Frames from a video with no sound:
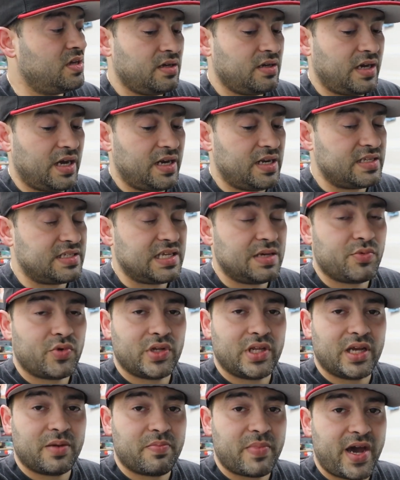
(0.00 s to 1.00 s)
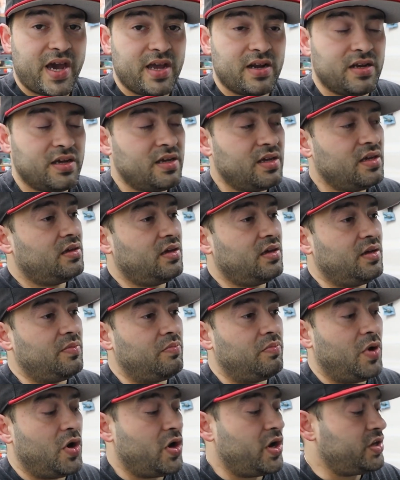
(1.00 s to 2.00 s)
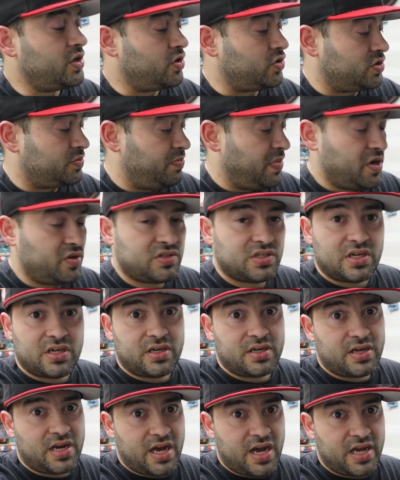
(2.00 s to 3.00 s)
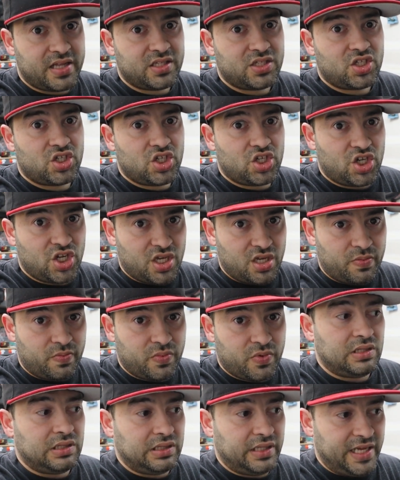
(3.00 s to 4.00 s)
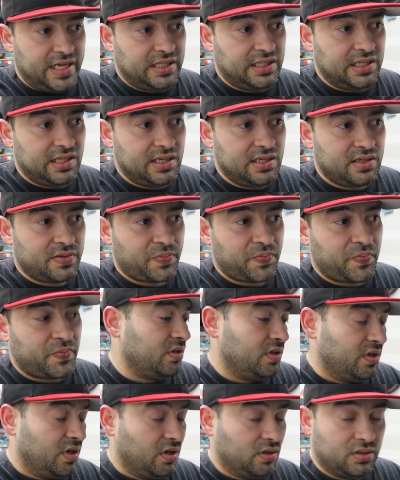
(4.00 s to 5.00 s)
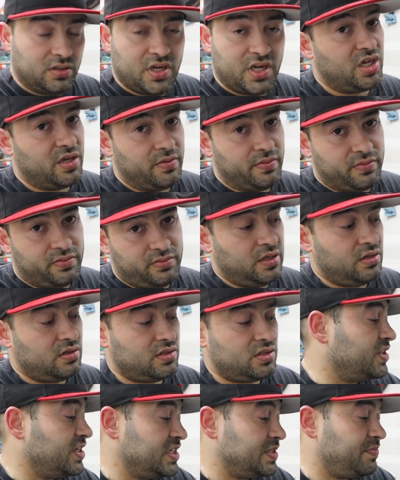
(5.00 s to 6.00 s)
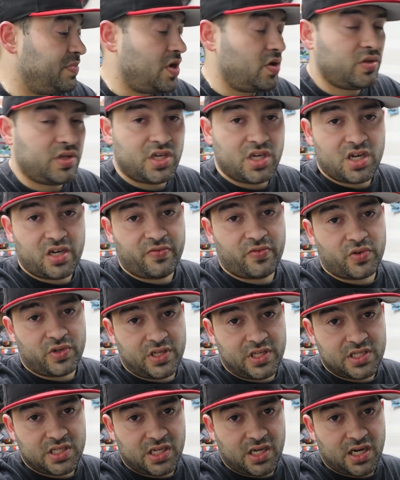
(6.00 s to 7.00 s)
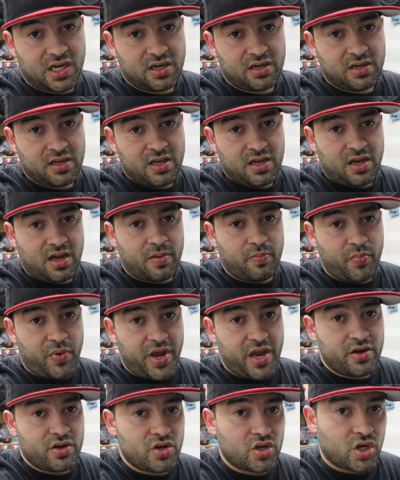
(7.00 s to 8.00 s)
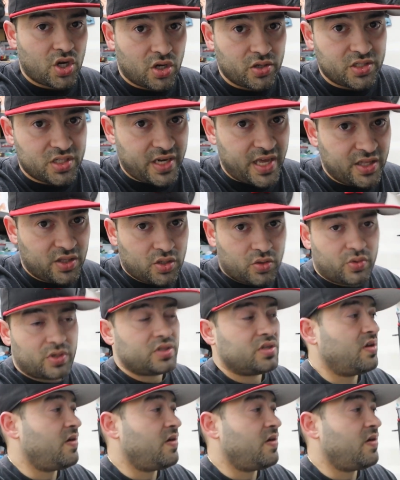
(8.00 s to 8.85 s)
kind of same way like mine. And boy, those belts are not cheap. Lately, are cheap. This belt here for this car, a brand new Continental one,